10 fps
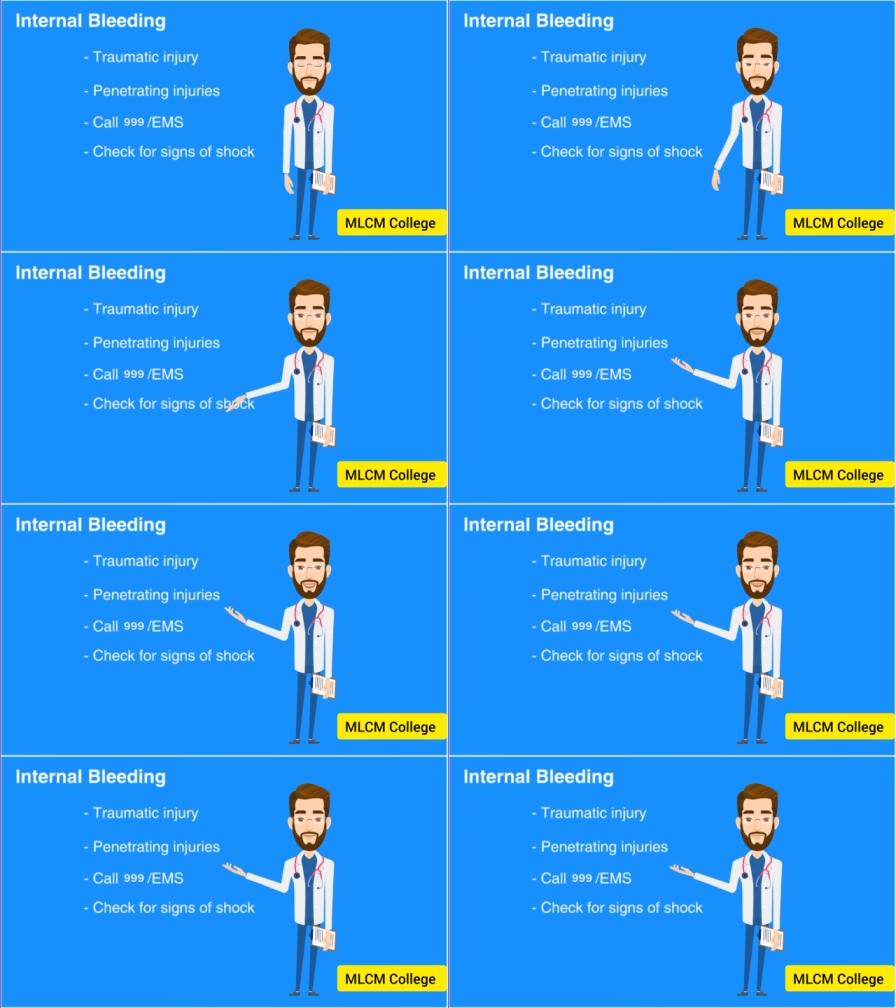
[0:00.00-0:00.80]
You may
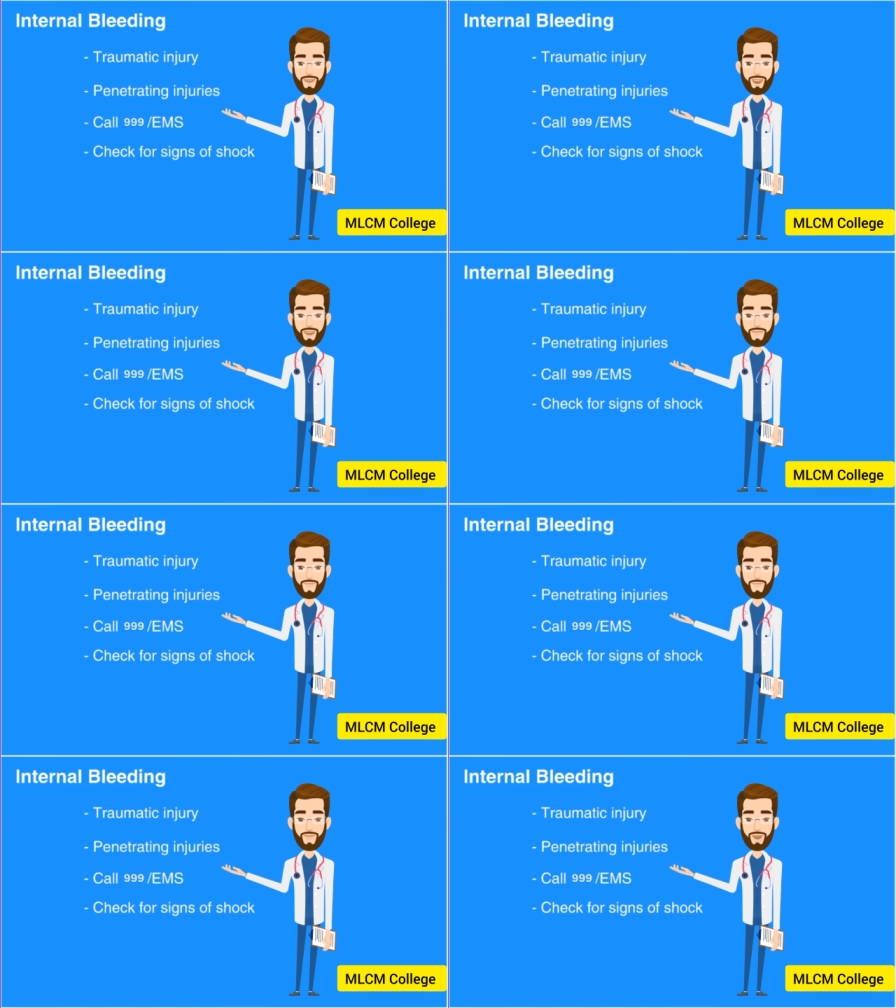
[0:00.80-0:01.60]
need to cover the
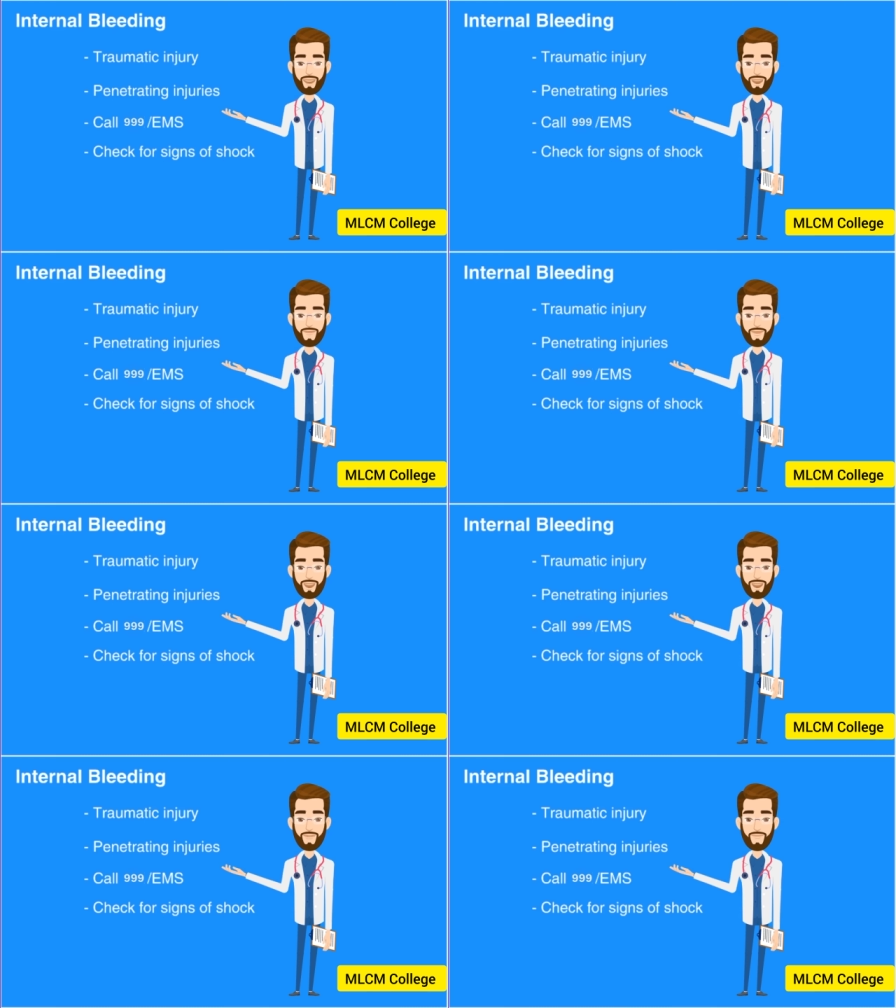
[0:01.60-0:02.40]
individual to keep
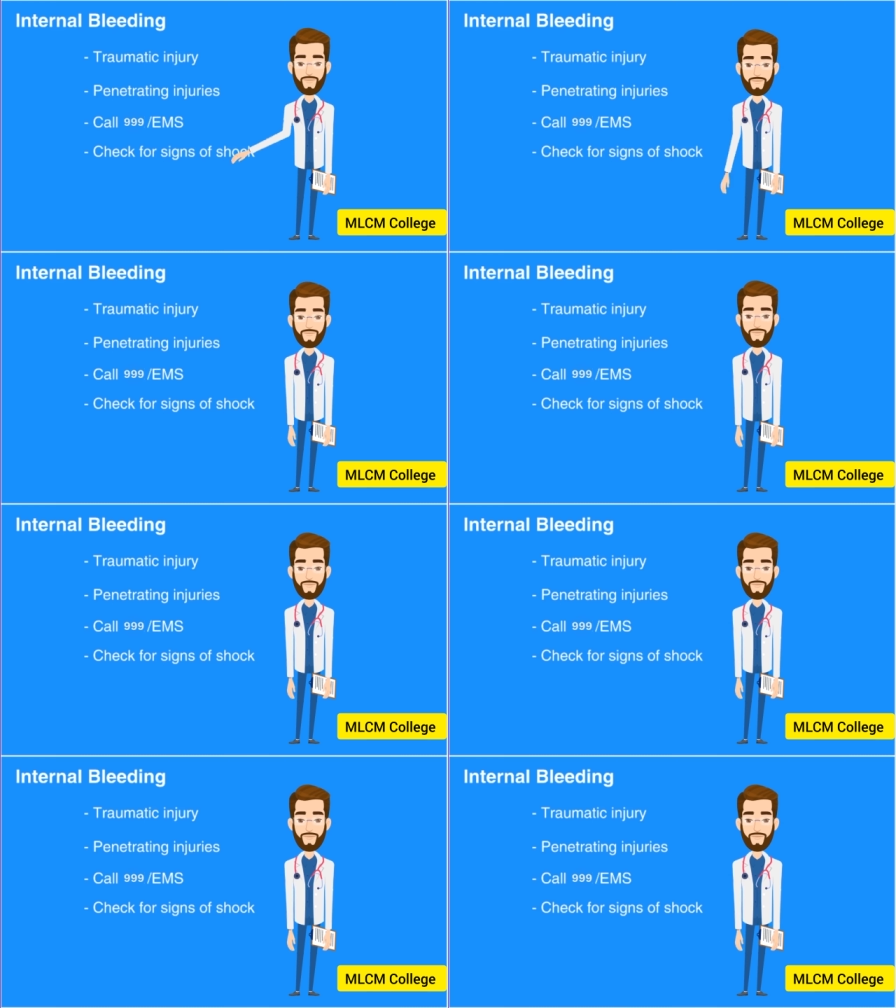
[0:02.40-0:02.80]
them warm.